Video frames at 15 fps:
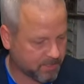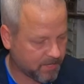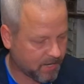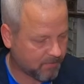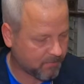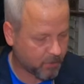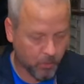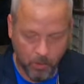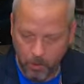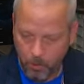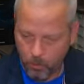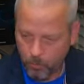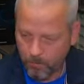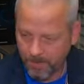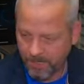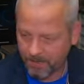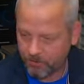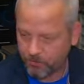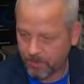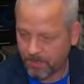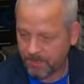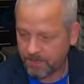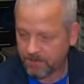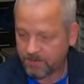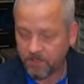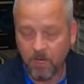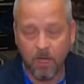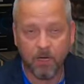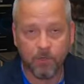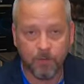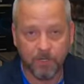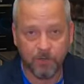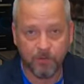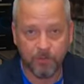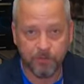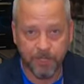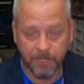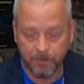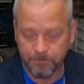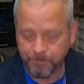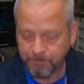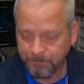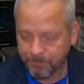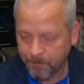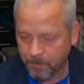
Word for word: to have a new home and try to get the concrete drilled out